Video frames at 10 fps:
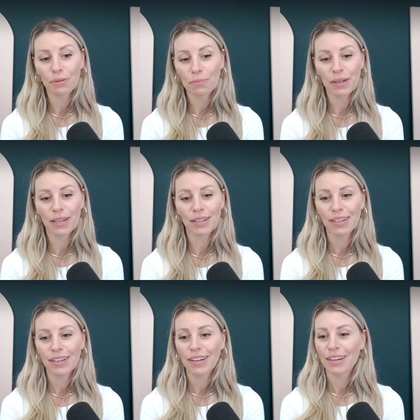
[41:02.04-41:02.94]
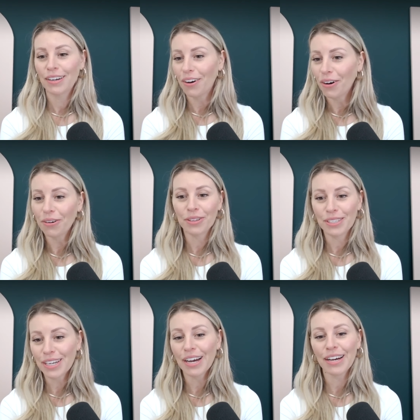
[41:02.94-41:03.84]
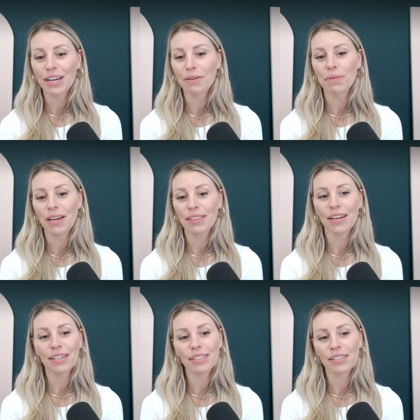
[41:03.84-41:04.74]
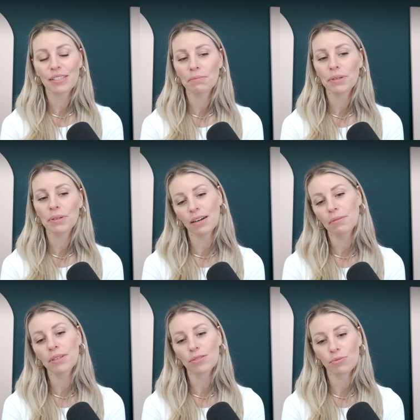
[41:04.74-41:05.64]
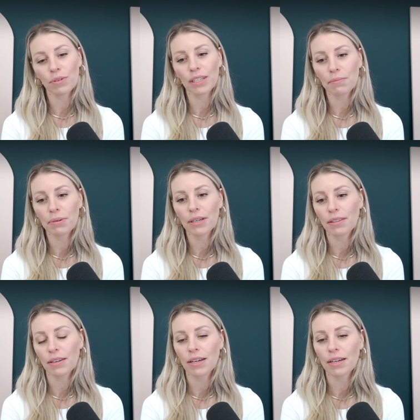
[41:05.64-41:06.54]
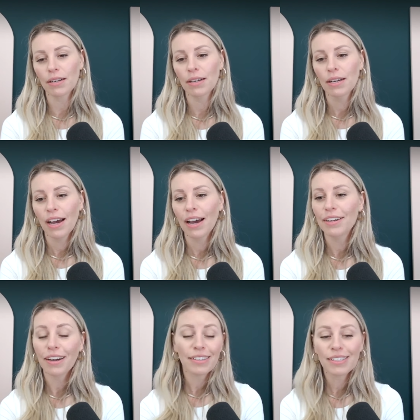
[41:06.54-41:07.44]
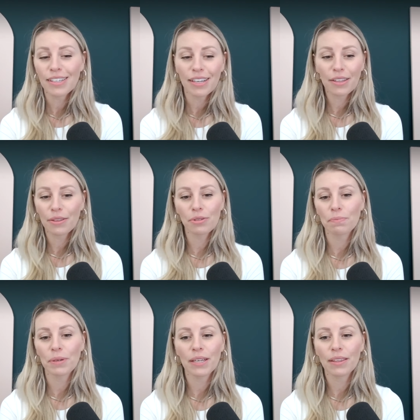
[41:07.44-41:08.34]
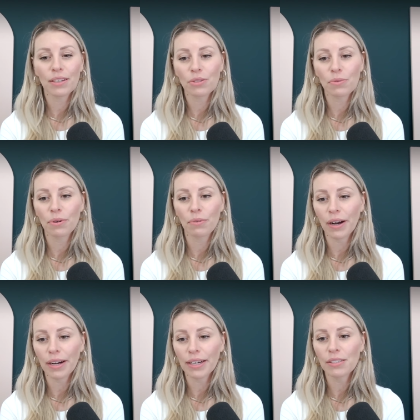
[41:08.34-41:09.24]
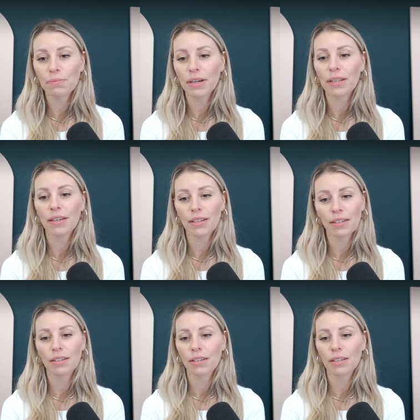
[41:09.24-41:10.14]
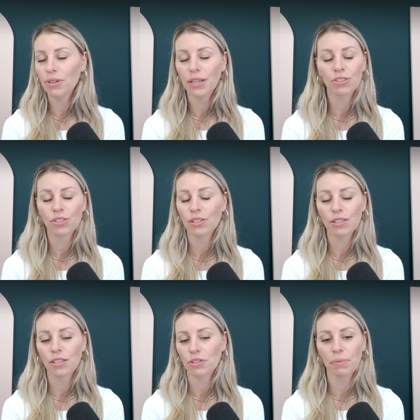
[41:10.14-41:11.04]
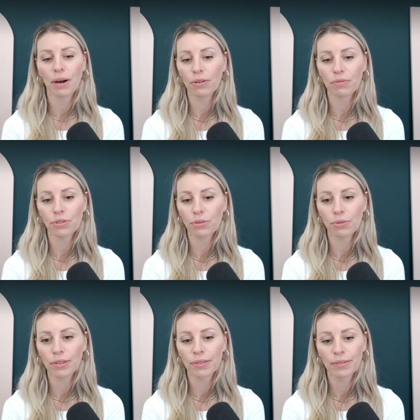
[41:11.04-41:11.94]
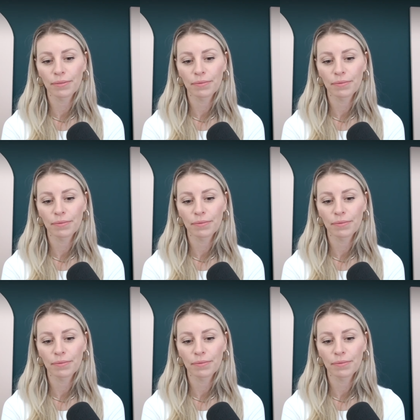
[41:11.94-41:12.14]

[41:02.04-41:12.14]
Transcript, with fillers: a little bit all the time and then it doesn't become this really big thing and not mm. to hmm. say that those big things won't arise but i think communication is such a powerful tool